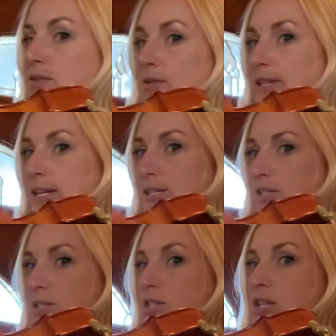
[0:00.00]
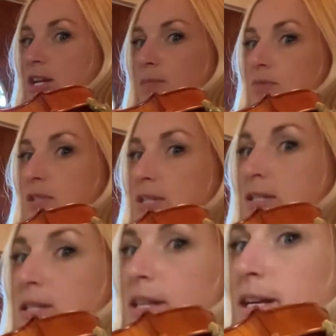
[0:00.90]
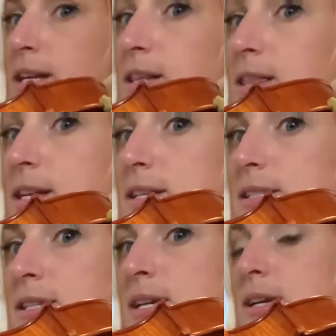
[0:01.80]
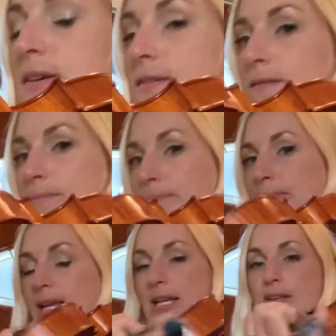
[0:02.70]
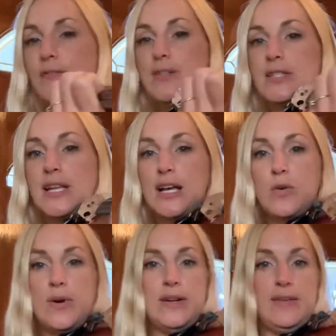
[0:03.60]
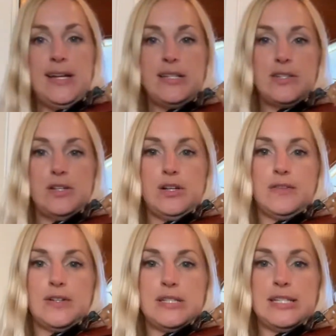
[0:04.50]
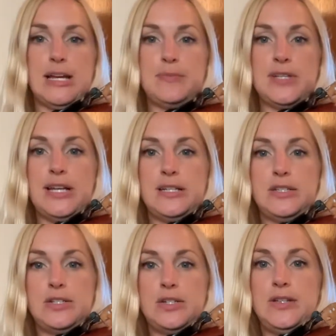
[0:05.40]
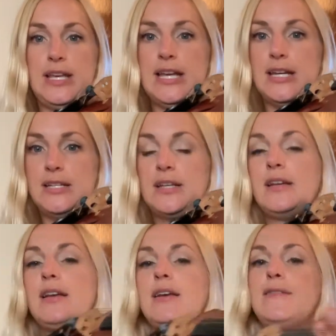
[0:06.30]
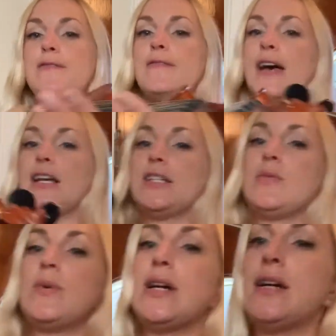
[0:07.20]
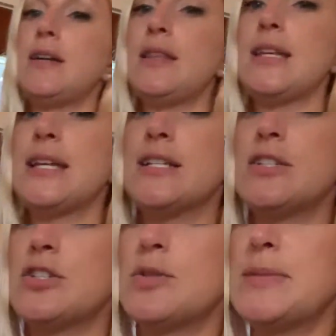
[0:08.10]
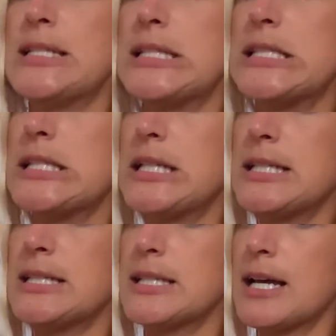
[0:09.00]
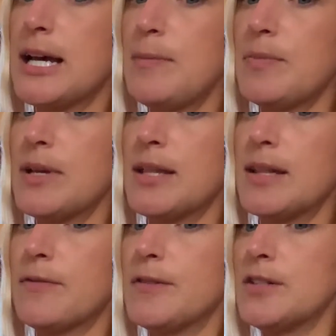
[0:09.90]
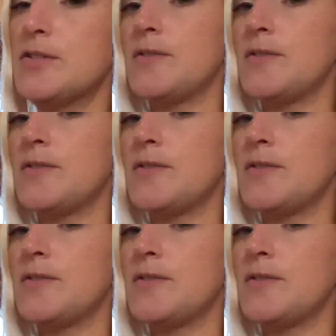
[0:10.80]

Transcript: relaxed shape, just like this. And if it's not quite right, start over. Stop sign, turn the hand, find where the instrument syncs up and the first